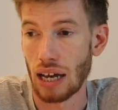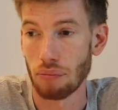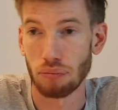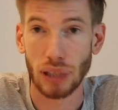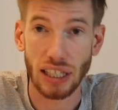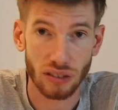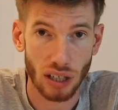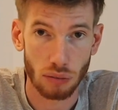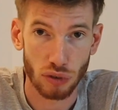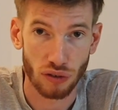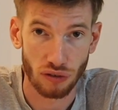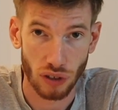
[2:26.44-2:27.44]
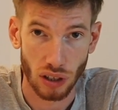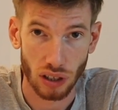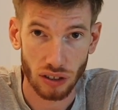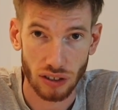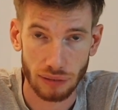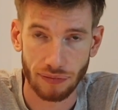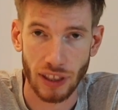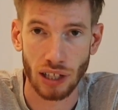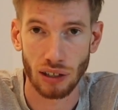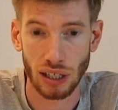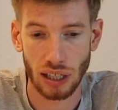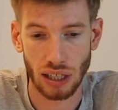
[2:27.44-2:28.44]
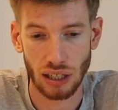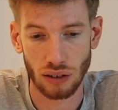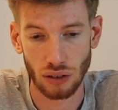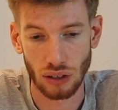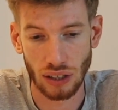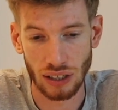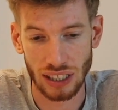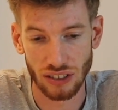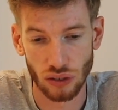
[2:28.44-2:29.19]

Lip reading: place types first. This